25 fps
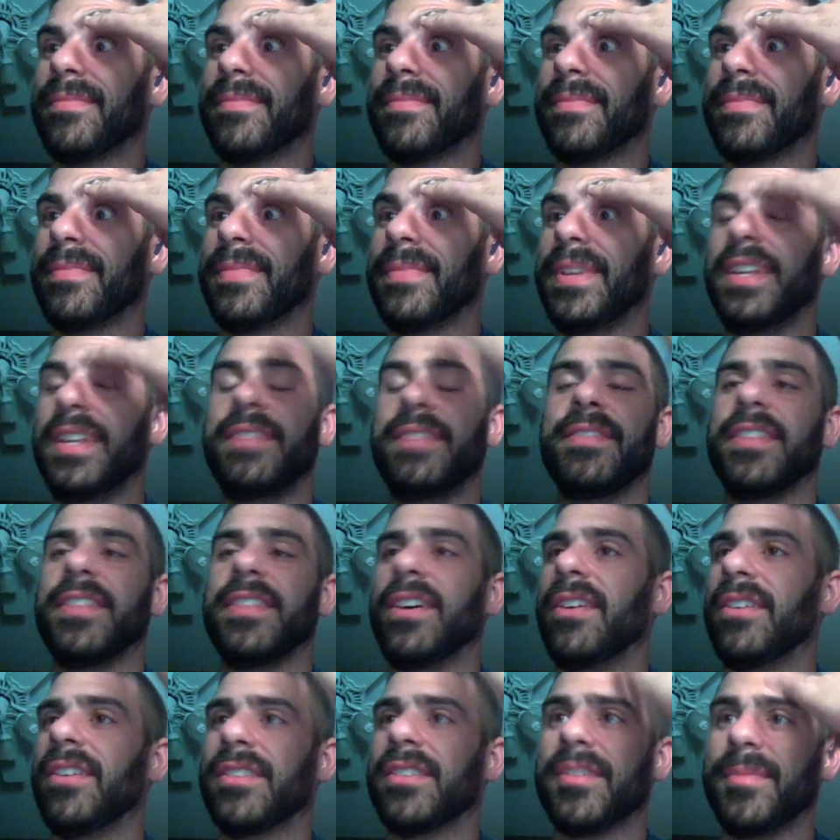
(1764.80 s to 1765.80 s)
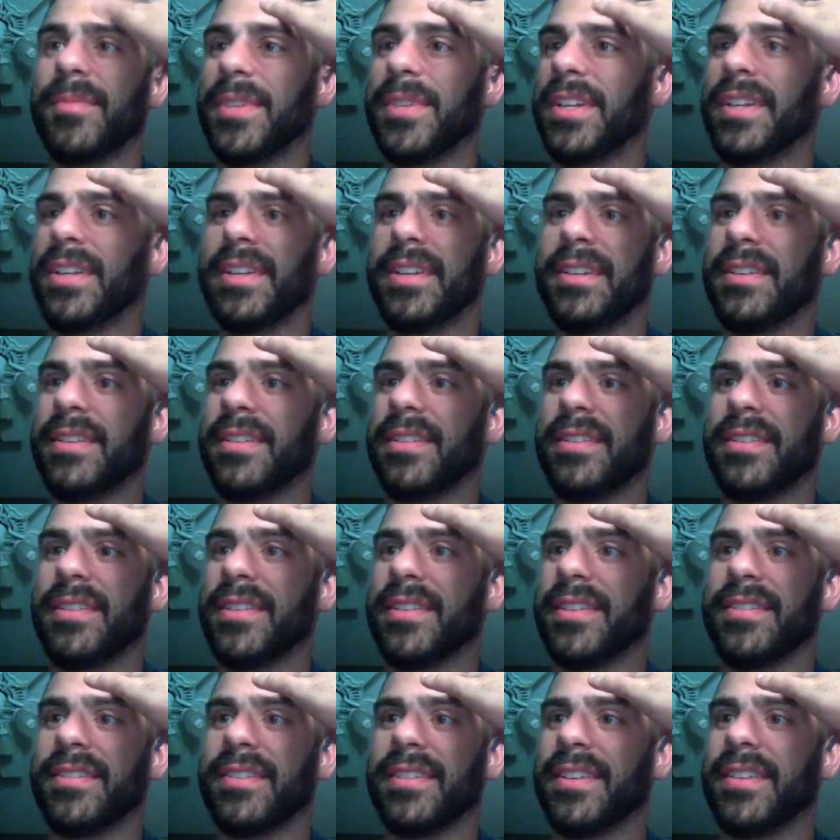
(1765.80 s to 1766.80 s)
And even the ultimate
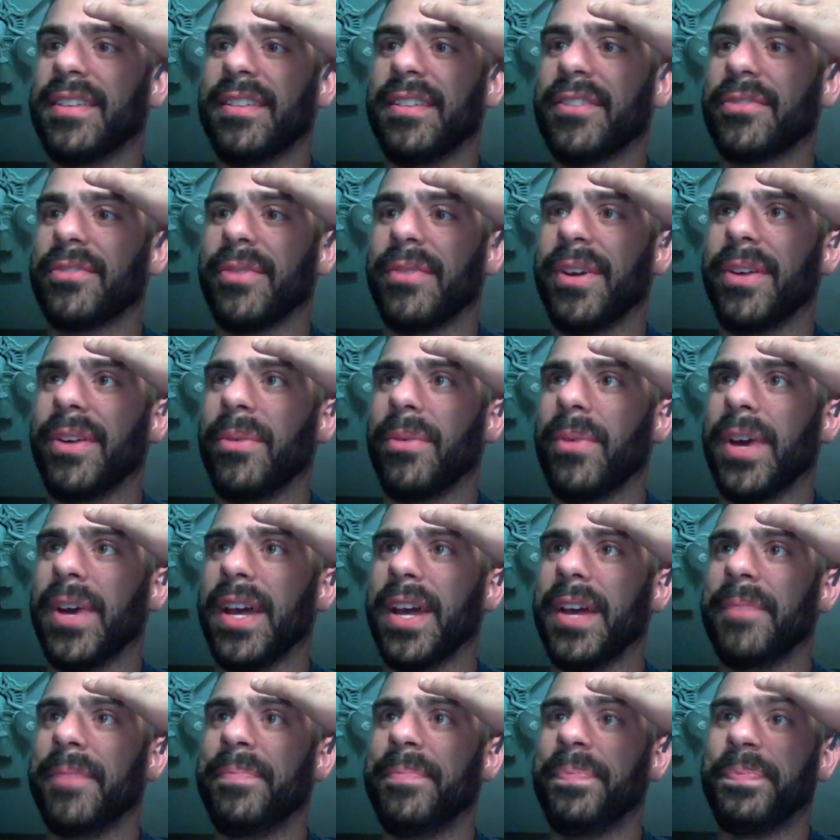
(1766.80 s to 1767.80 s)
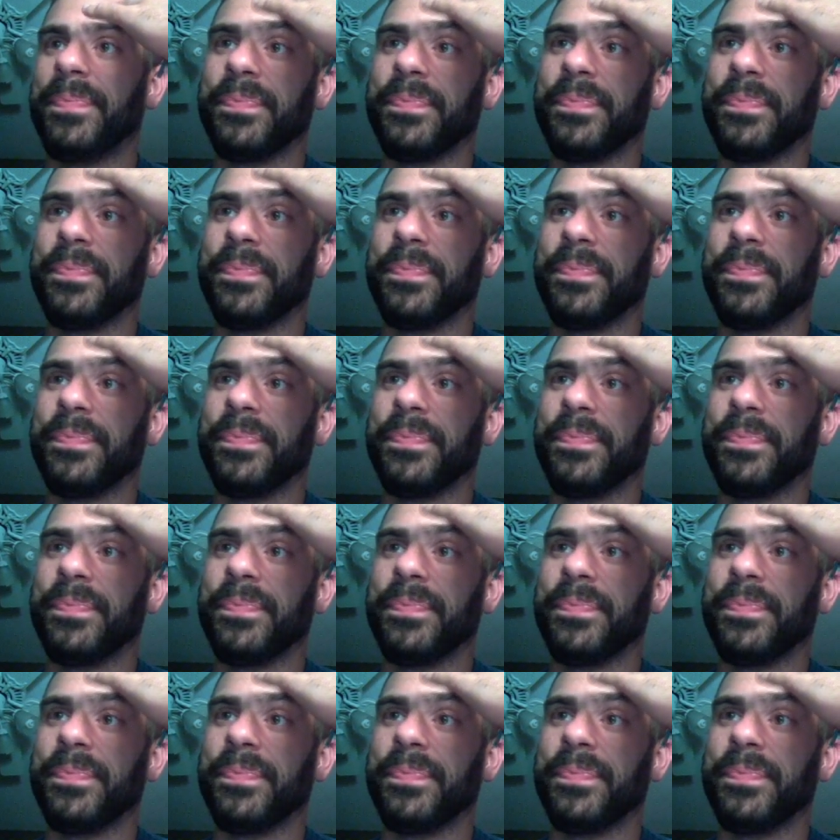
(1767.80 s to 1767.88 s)
doesn't kill us right away.